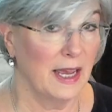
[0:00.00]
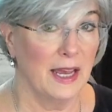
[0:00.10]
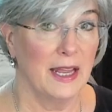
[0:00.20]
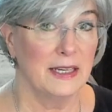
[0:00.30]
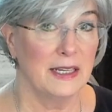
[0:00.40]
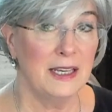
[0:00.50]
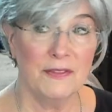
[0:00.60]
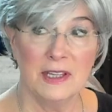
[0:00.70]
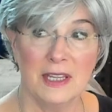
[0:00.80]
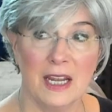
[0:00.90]
And
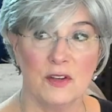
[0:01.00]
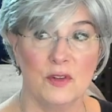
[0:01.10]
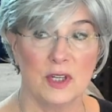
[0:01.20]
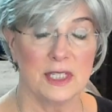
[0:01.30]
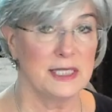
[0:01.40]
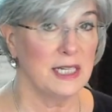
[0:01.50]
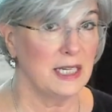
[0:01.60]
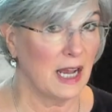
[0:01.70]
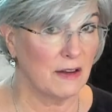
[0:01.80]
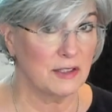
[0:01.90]
even there you can
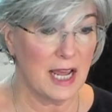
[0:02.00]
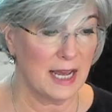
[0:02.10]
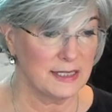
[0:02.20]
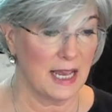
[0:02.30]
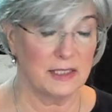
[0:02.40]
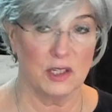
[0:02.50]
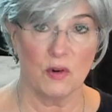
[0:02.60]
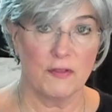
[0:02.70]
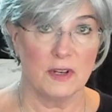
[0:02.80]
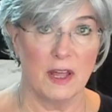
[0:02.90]
see how Taz has
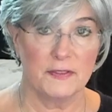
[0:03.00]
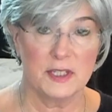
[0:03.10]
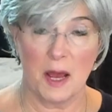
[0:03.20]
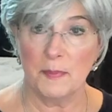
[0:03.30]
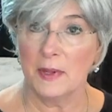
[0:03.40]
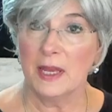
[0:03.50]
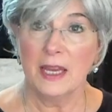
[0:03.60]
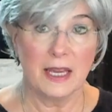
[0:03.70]
it all fluffed up